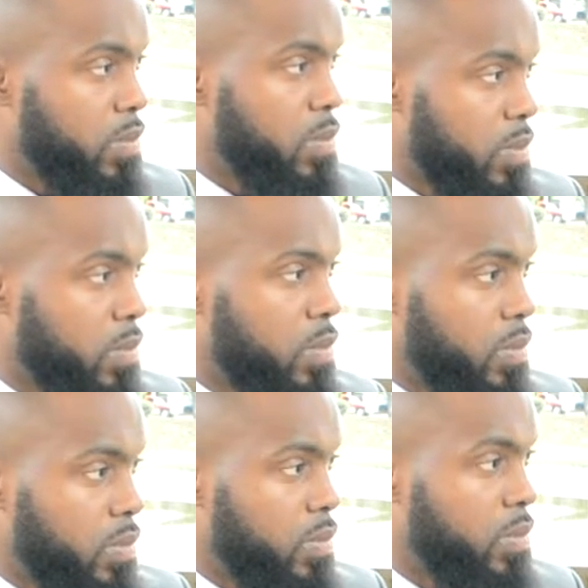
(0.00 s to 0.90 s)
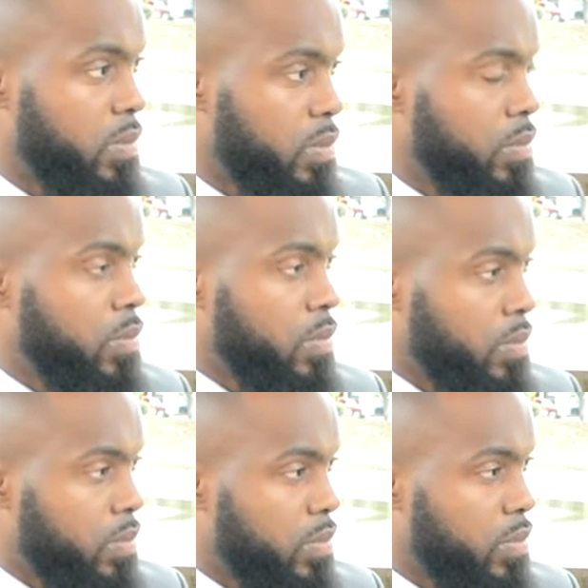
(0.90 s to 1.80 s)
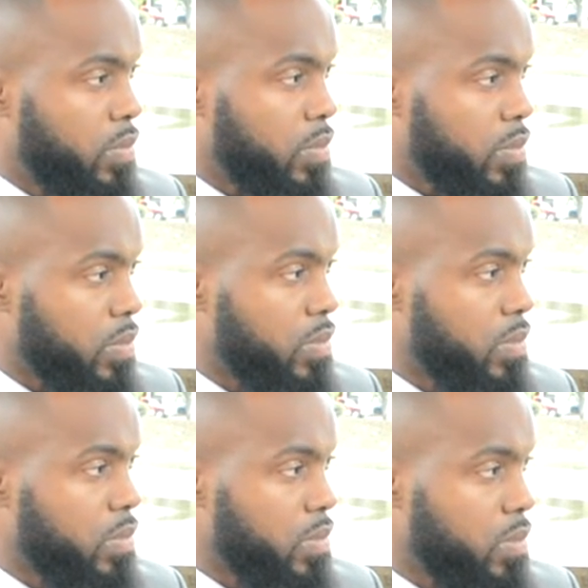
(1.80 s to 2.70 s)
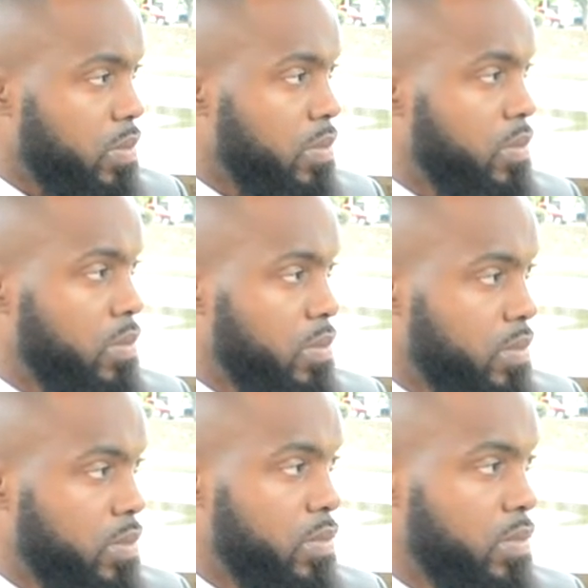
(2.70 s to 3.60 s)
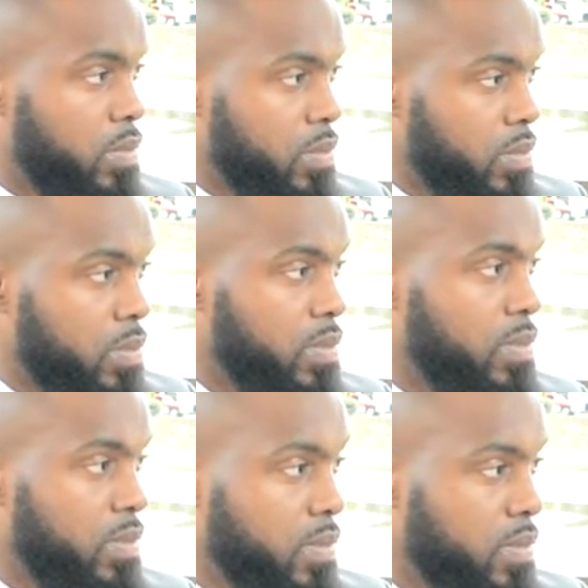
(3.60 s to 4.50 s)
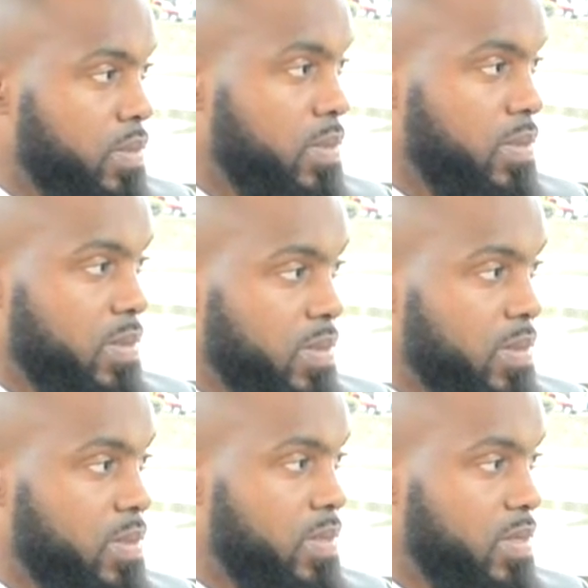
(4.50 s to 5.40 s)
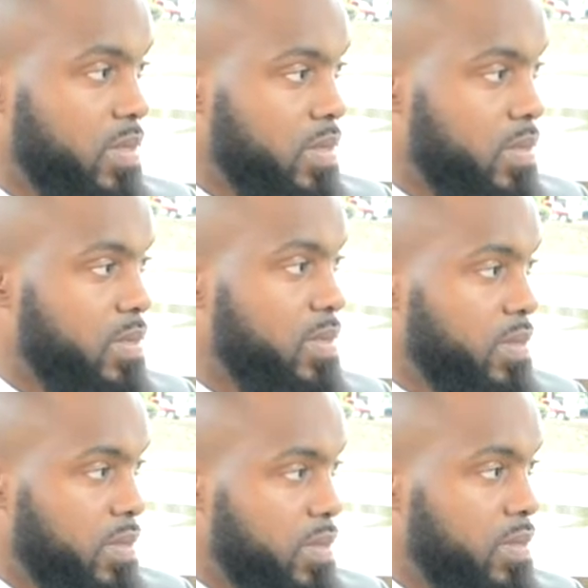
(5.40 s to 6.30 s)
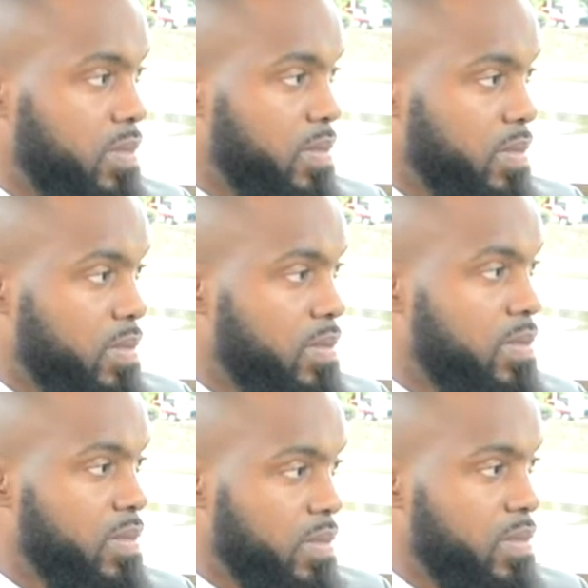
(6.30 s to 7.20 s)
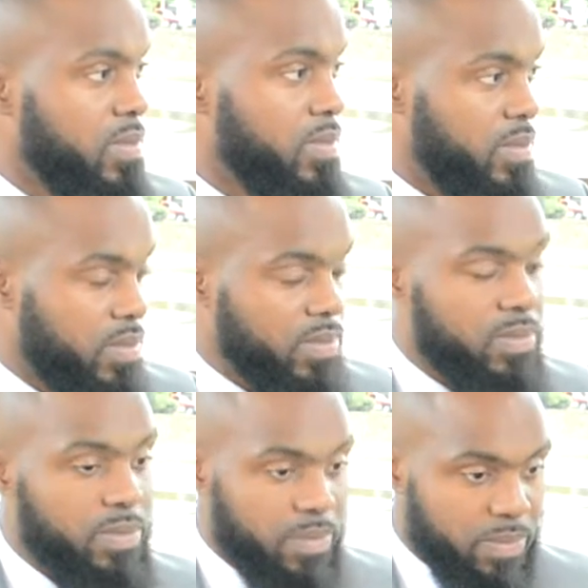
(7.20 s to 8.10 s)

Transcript: No words are spoken by the person on screen.